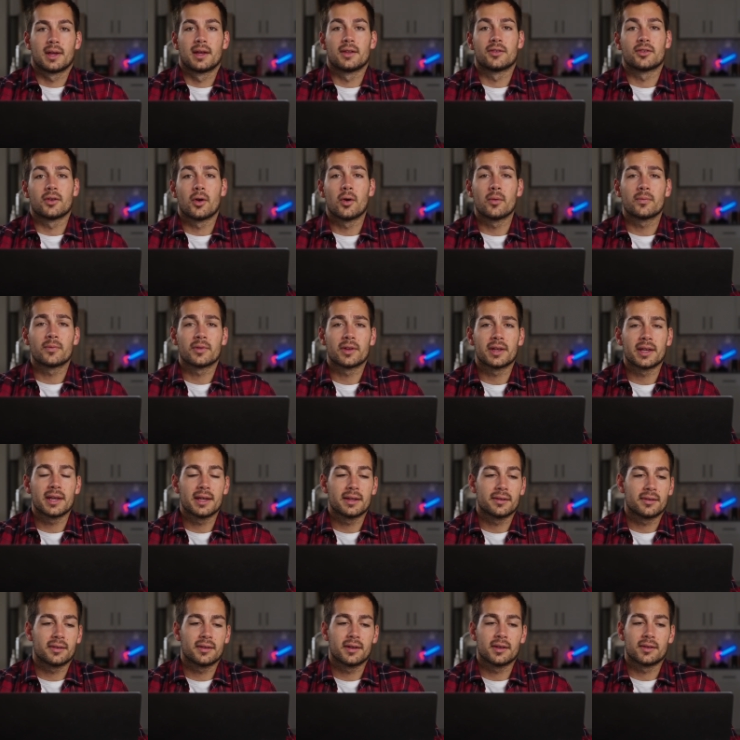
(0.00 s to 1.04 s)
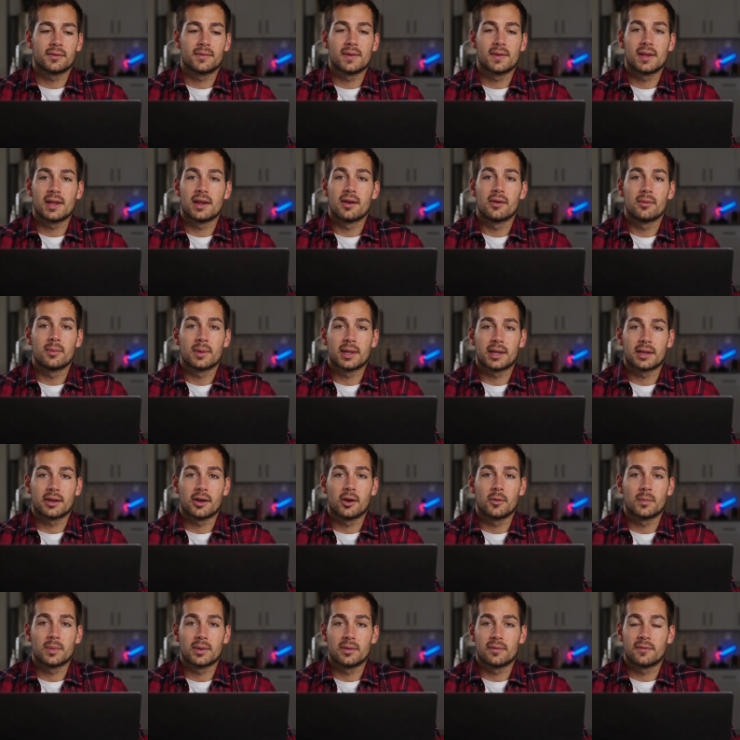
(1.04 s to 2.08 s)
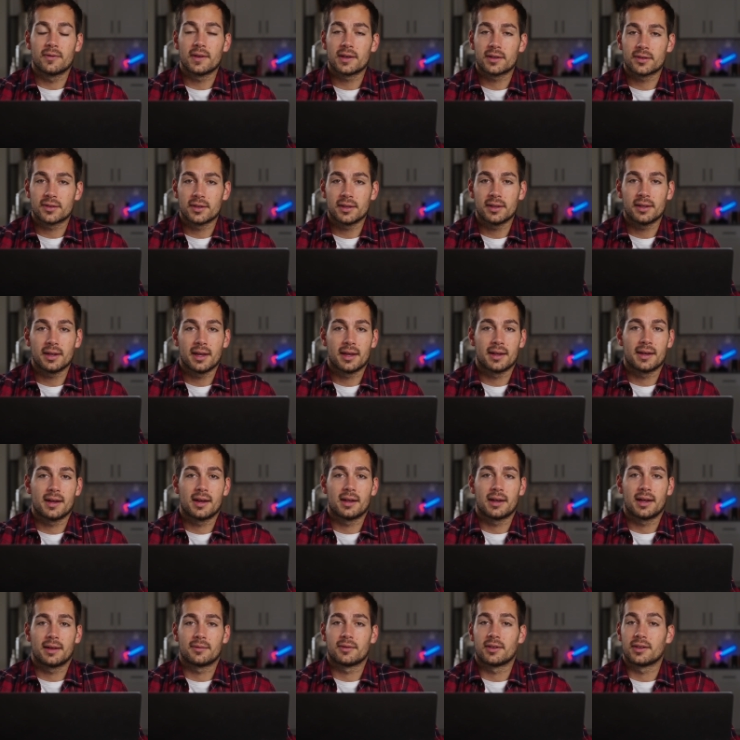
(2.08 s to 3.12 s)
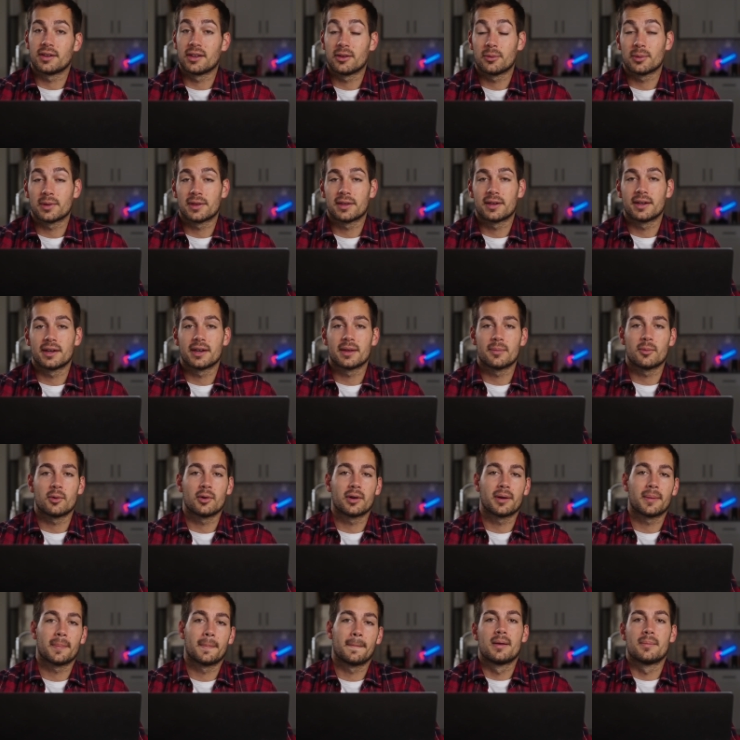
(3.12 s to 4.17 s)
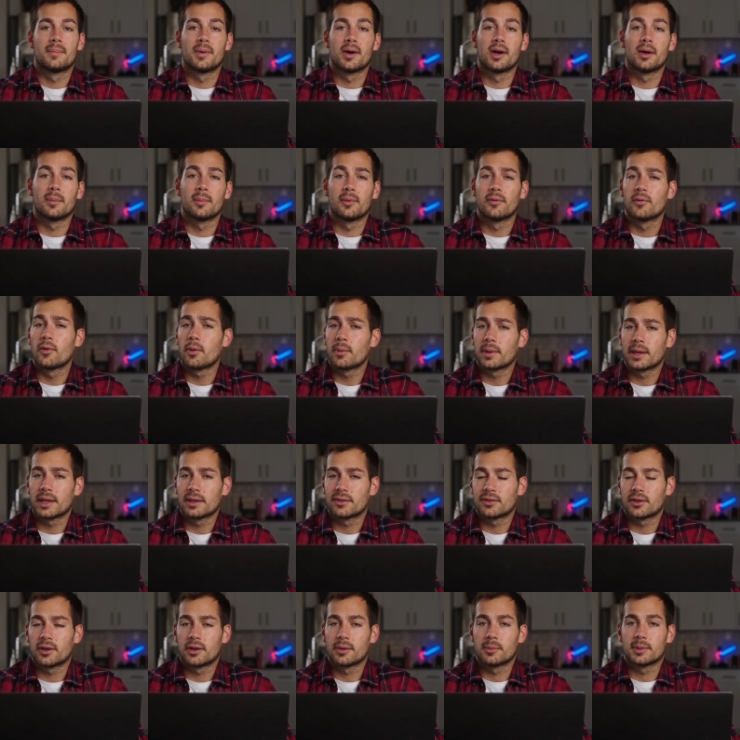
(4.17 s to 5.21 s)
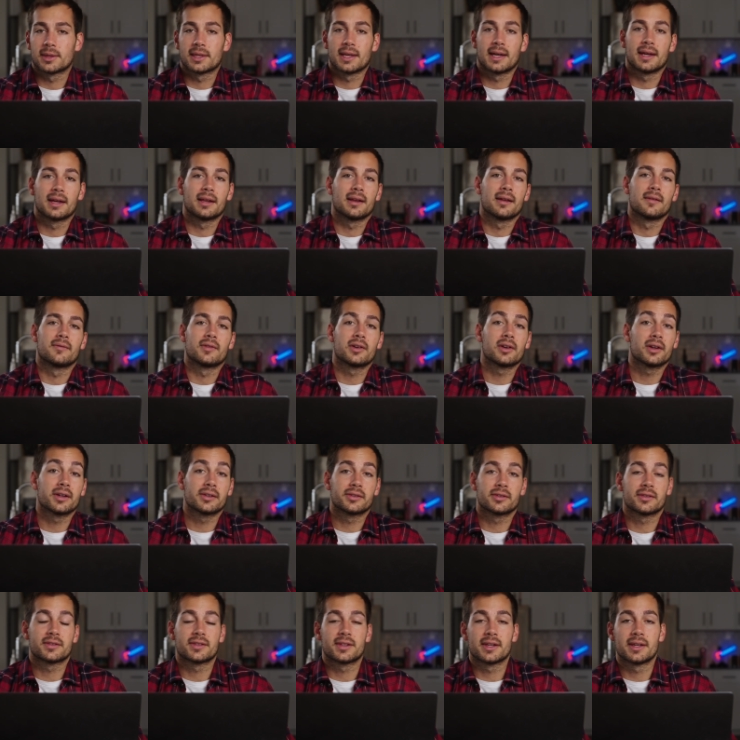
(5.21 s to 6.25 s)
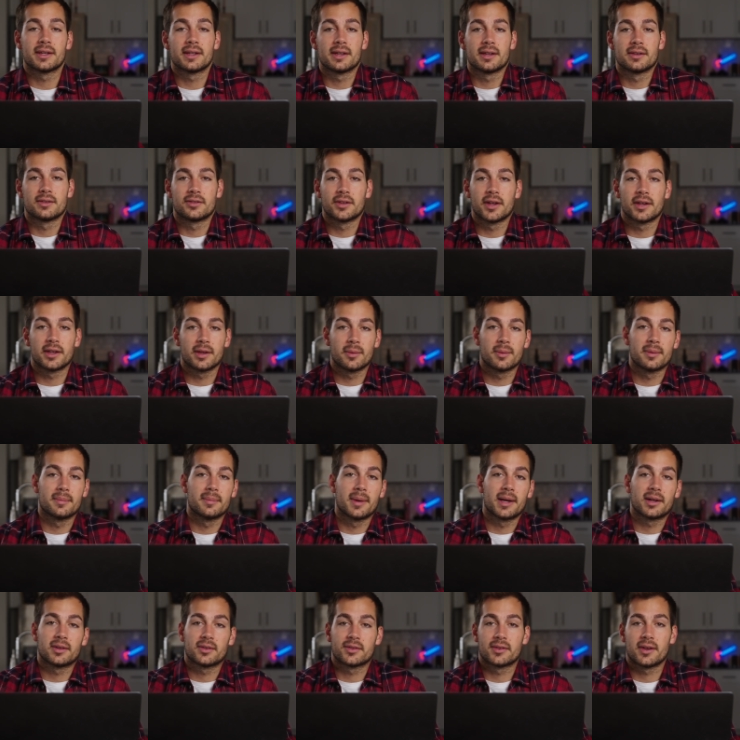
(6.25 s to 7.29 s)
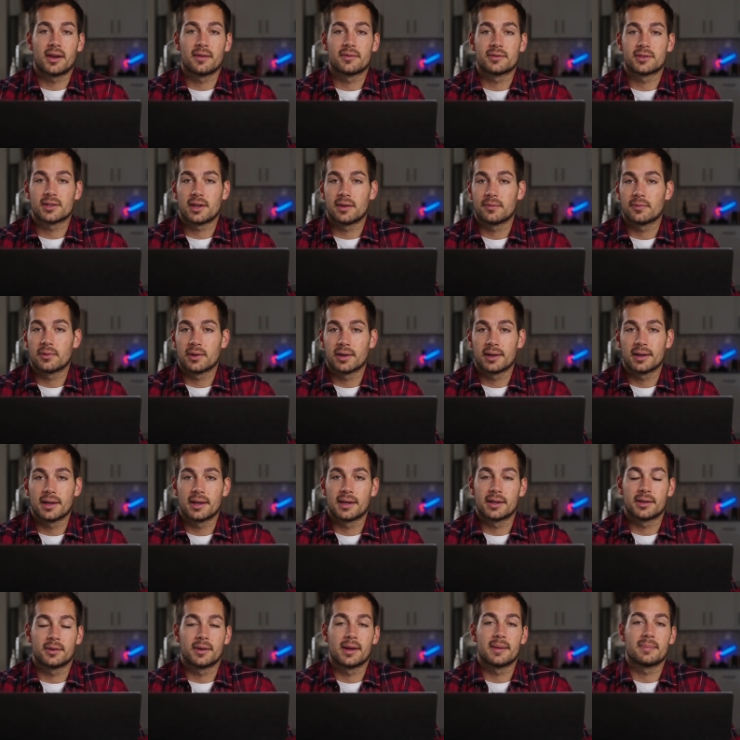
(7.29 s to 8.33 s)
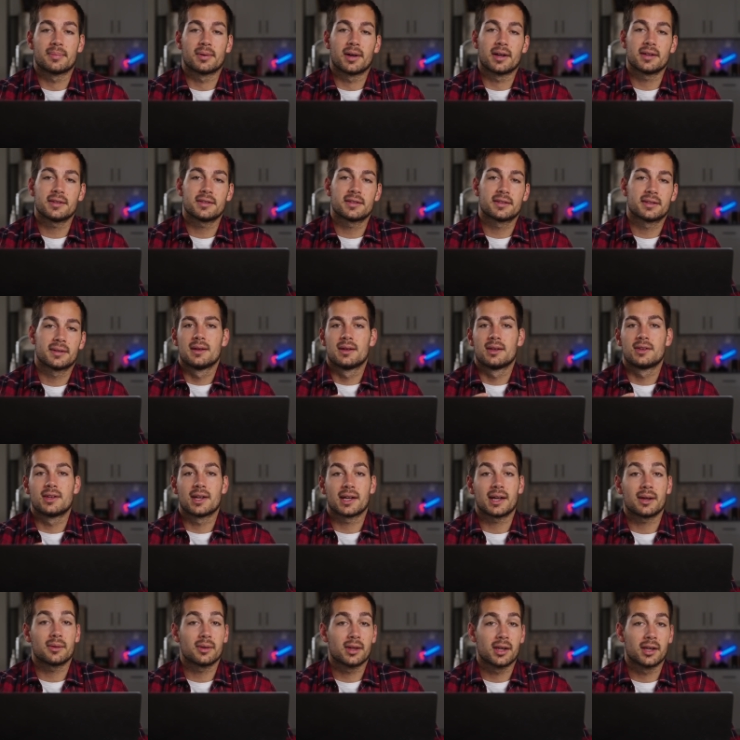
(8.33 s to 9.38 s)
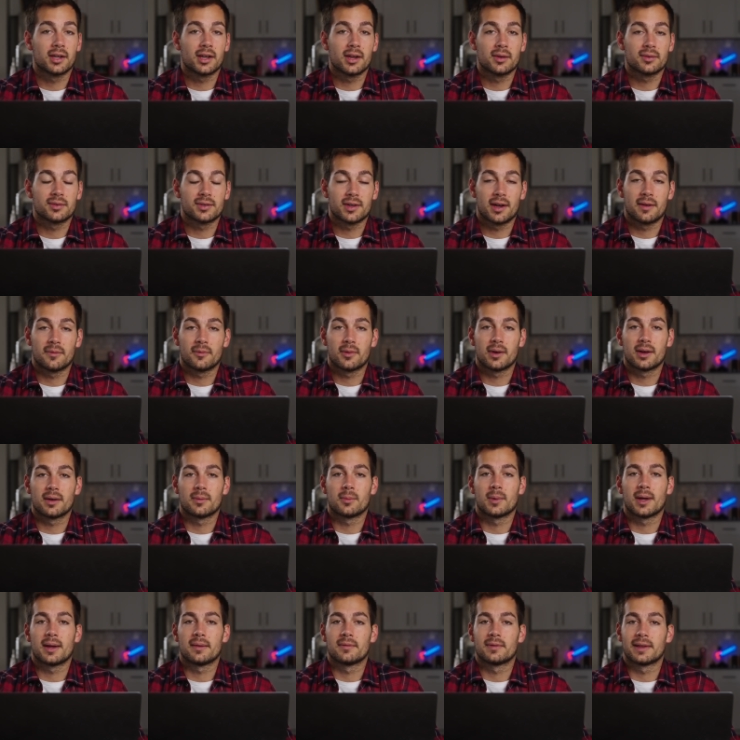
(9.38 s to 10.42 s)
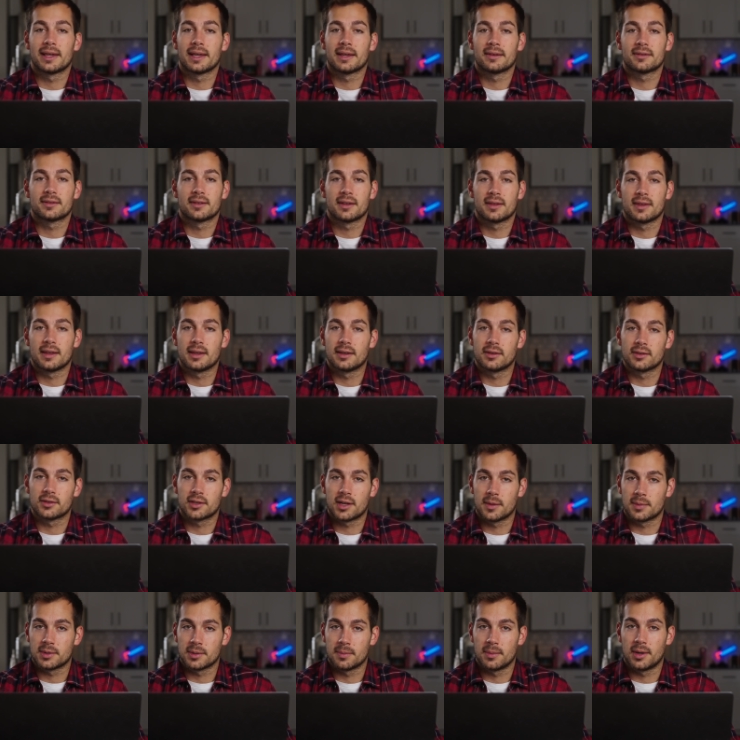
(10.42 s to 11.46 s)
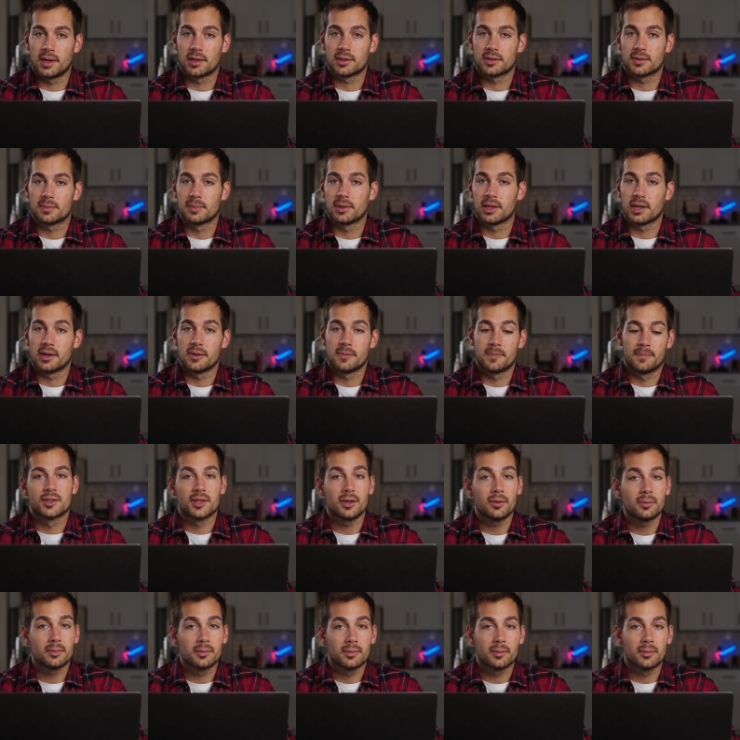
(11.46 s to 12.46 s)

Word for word: And so hopefully in today's video, we can help you fix it and not have to deal with it anymore. But before we get started with that, if you're interested in genuine Microsoft software at a great price, check out Indigo Software. We'll have links in the description box below. So